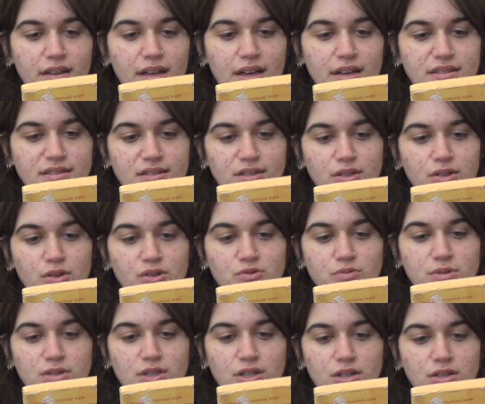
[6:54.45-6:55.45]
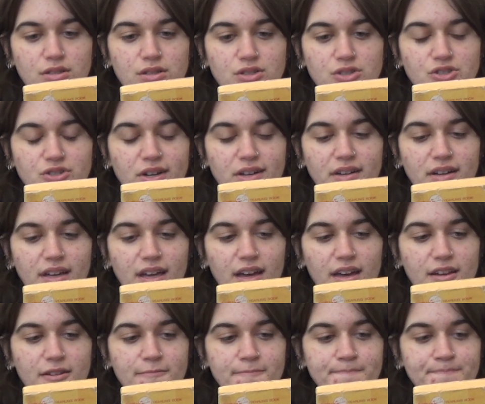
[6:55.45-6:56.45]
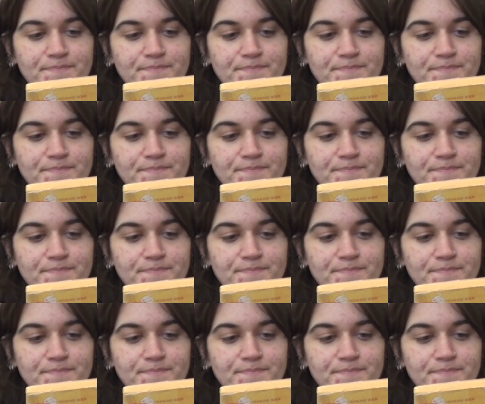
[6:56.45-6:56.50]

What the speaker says: Has the ghost returned to strike again?